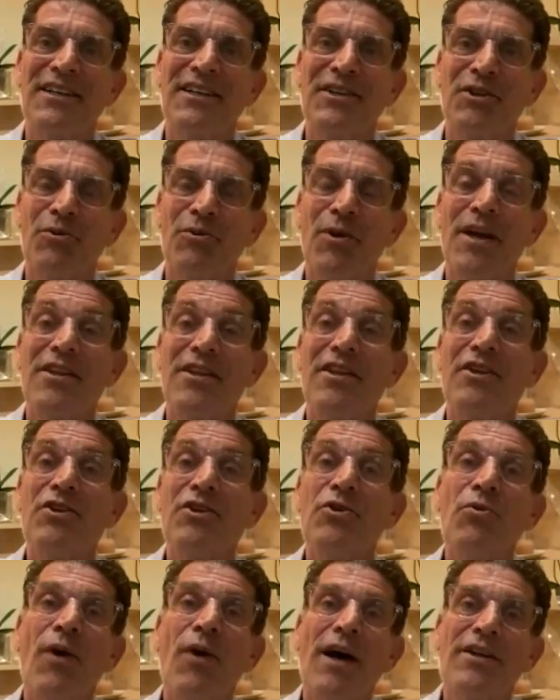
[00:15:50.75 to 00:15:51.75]
in the way that
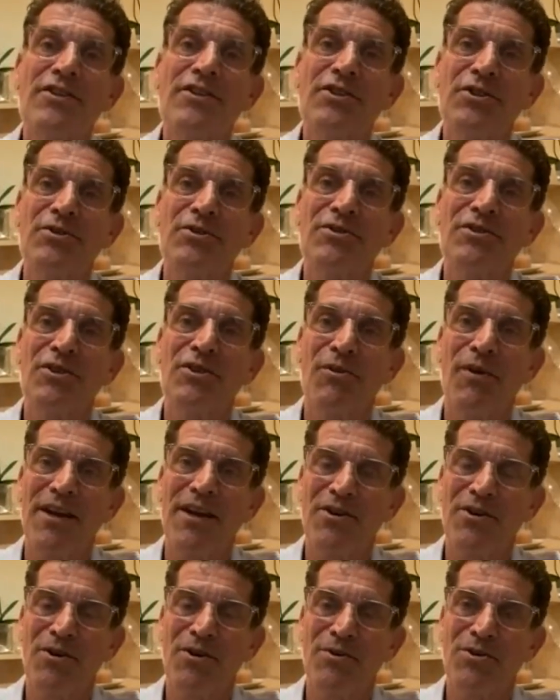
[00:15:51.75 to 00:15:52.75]
you want to write
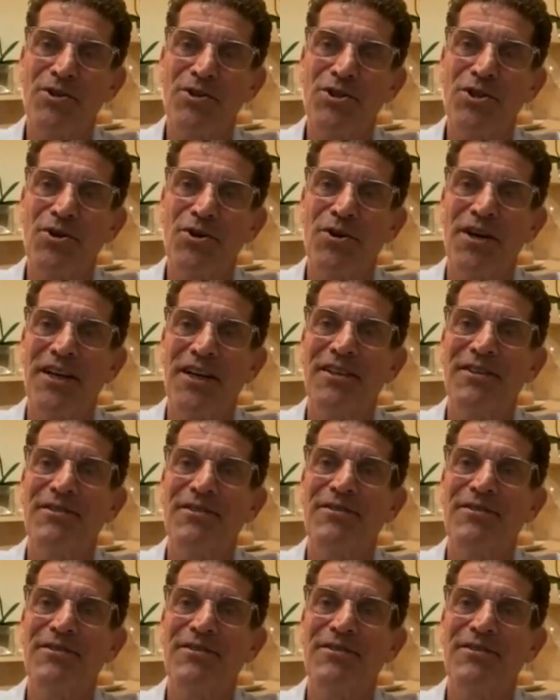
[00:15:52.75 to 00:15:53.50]
your own story.